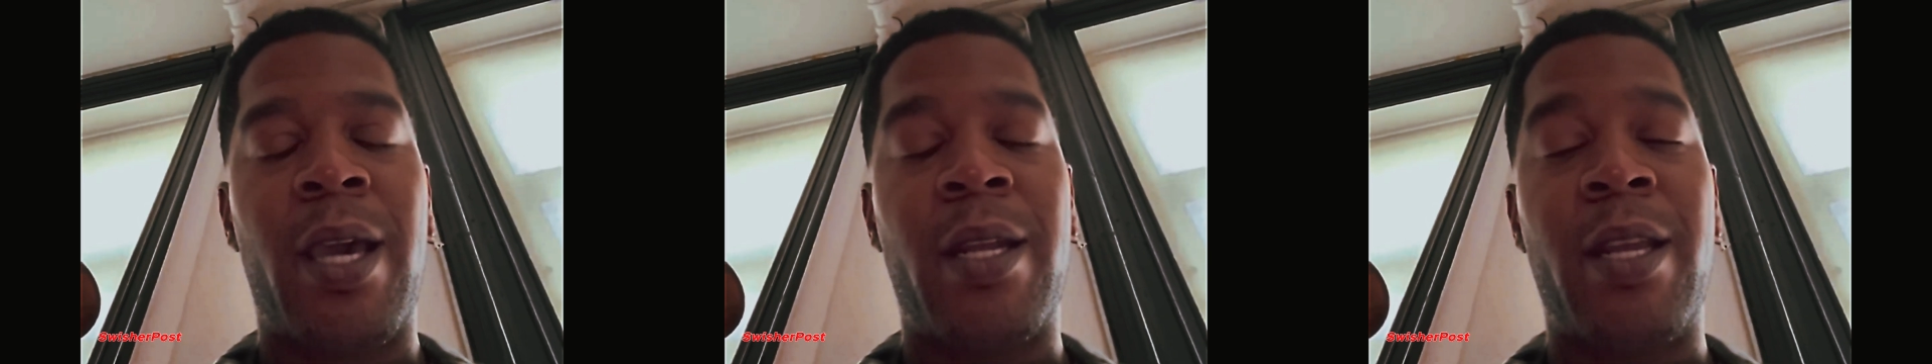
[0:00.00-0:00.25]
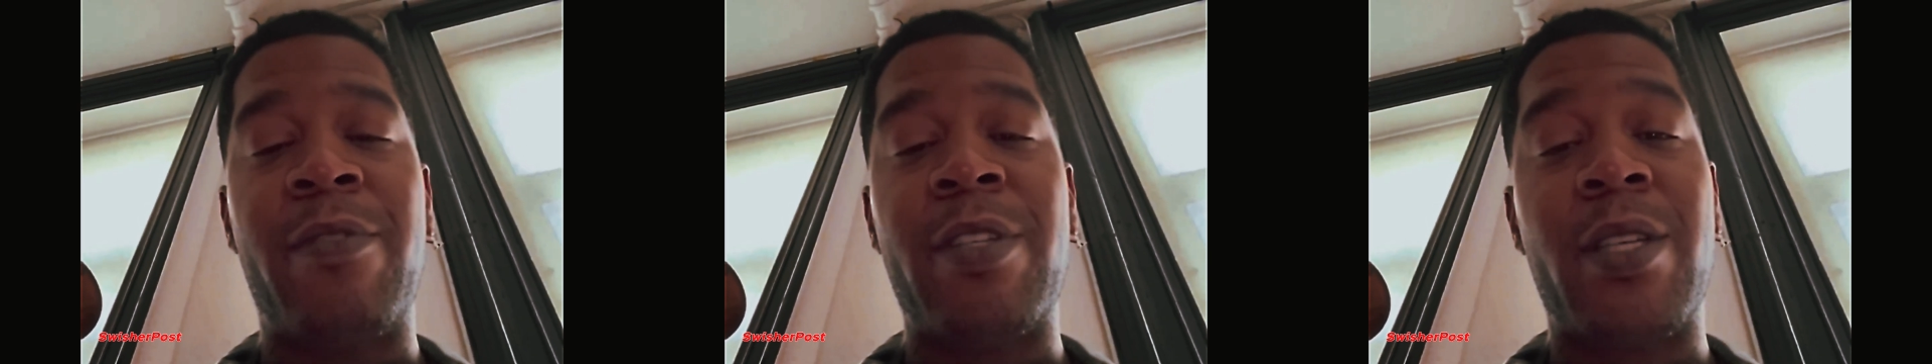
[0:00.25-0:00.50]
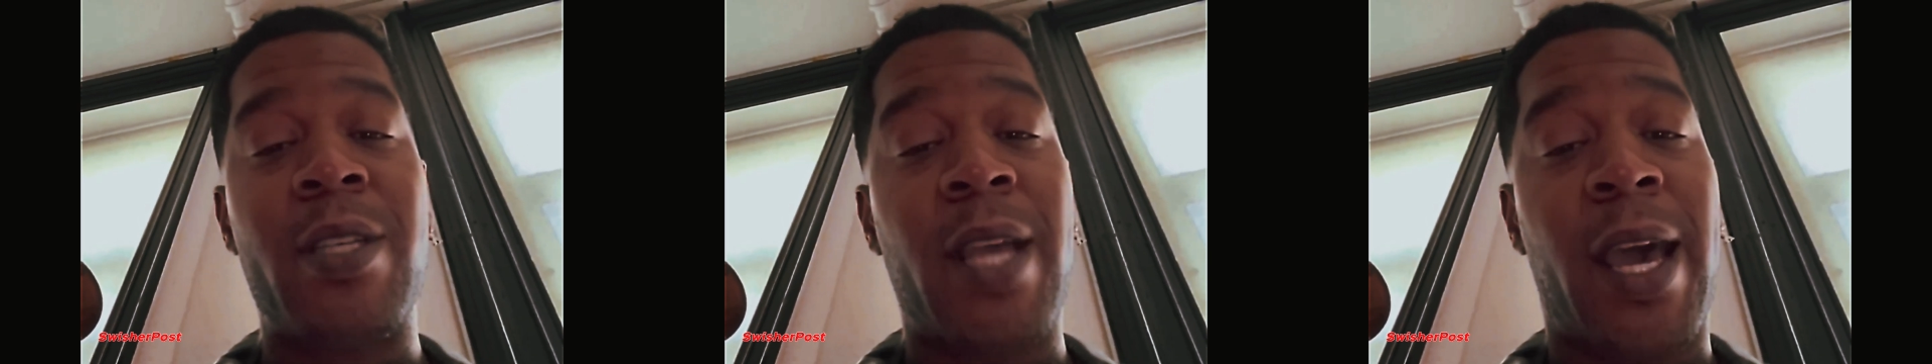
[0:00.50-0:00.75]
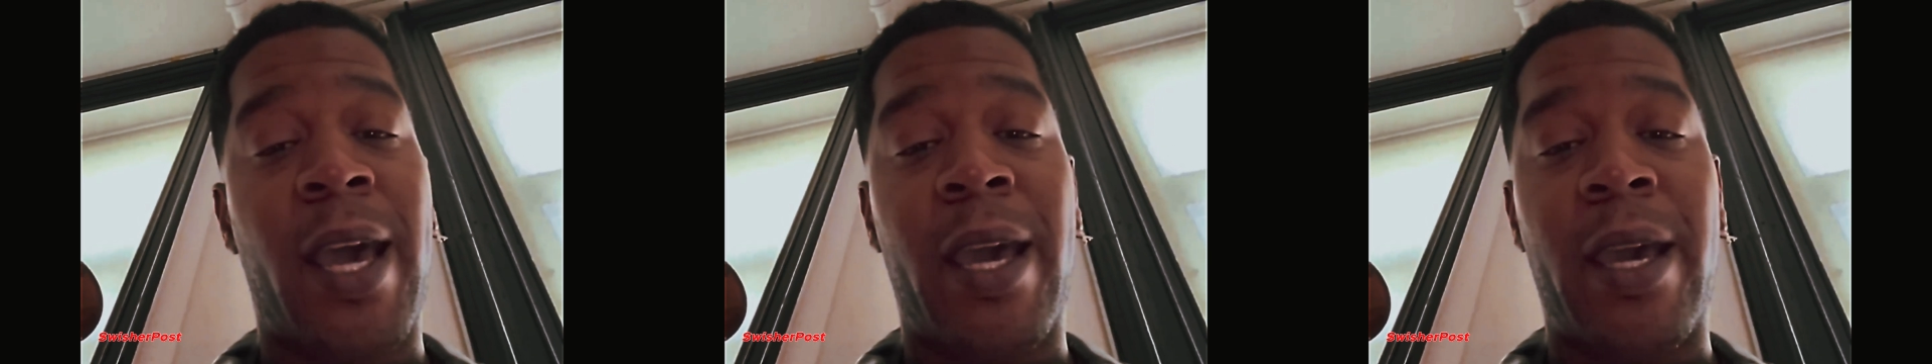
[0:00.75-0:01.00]
and that she
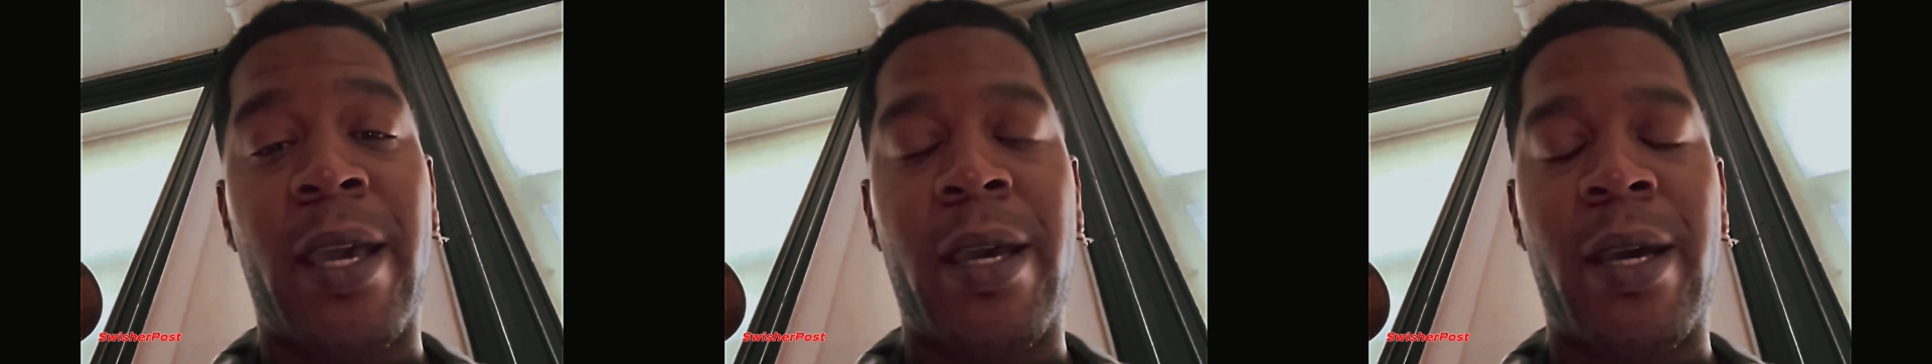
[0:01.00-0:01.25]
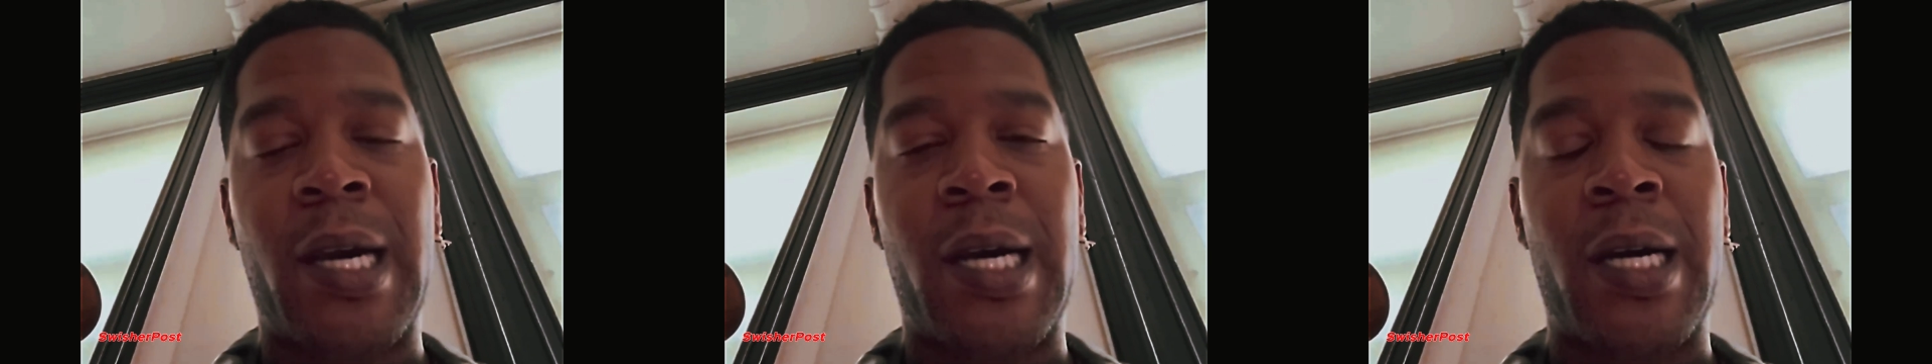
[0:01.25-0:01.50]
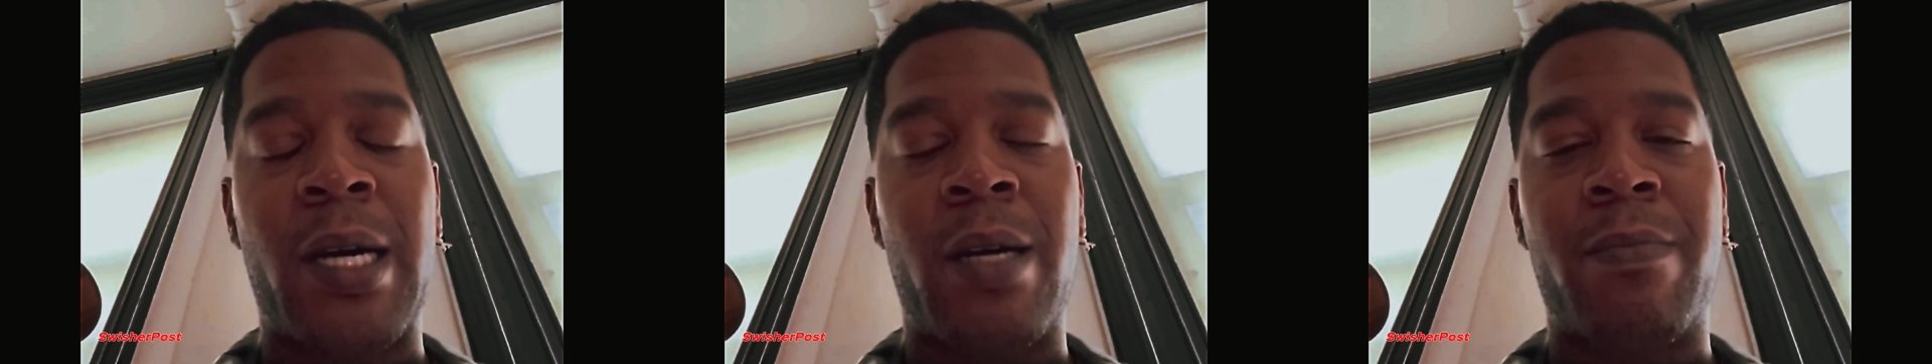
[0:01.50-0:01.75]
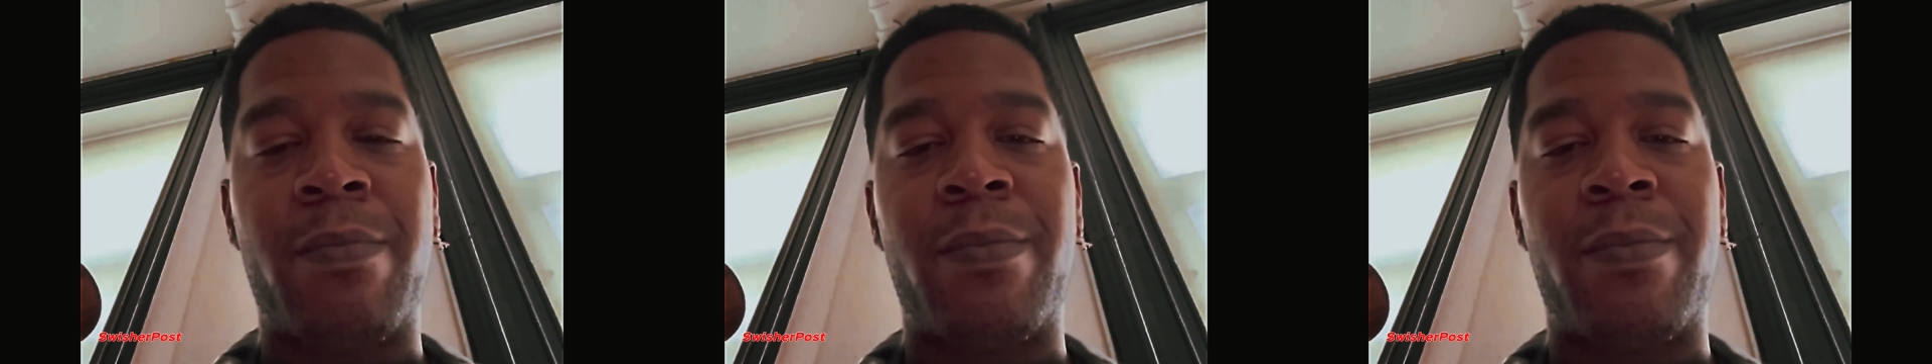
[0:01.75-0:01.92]
feared for her safety.